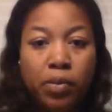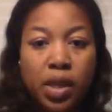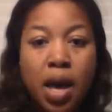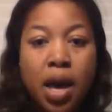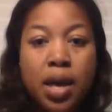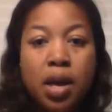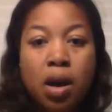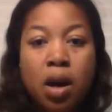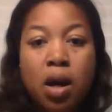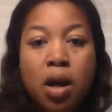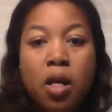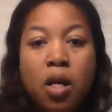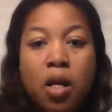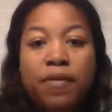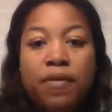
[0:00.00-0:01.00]
I
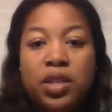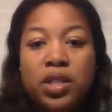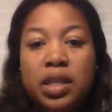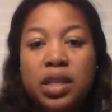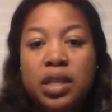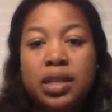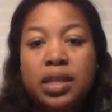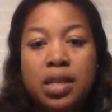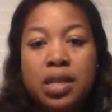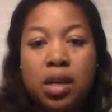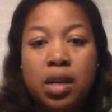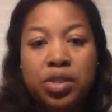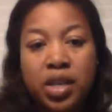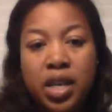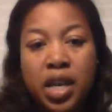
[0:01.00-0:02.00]
called the fertility
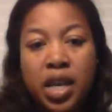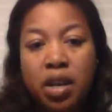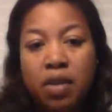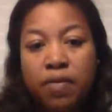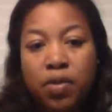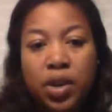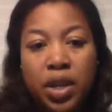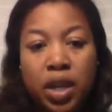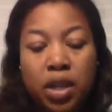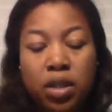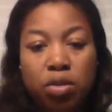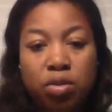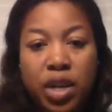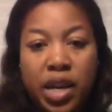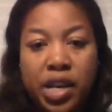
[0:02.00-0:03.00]
doctor to get in for a
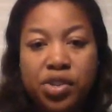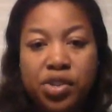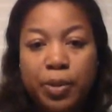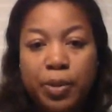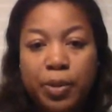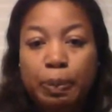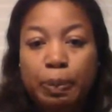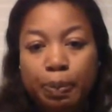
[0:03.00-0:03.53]
consultation.